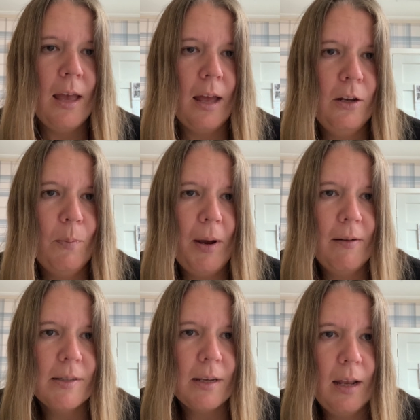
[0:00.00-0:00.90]
And your
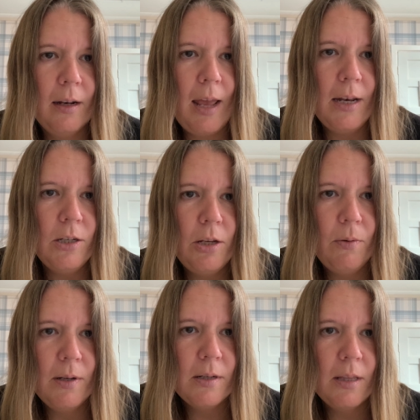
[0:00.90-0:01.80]
parents can enter
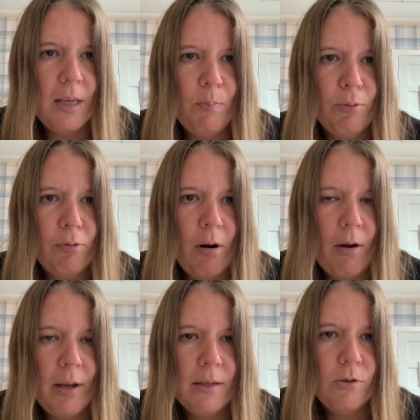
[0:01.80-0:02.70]
you into the
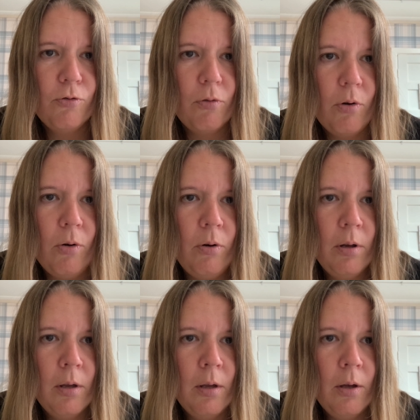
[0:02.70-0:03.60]
prize draw
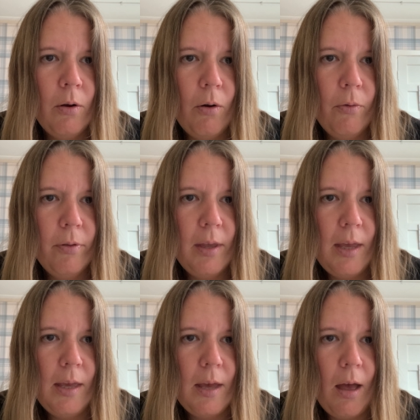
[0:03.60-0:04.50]
on
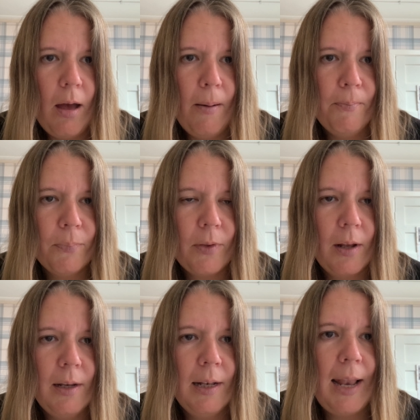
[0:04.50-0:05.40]
the
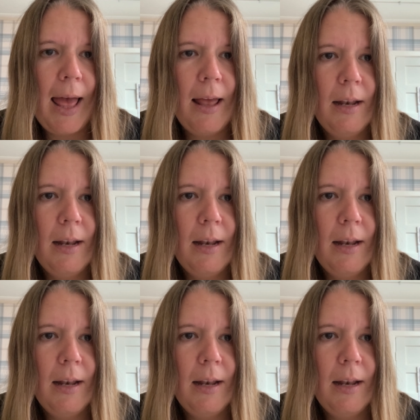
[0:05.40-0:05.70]
little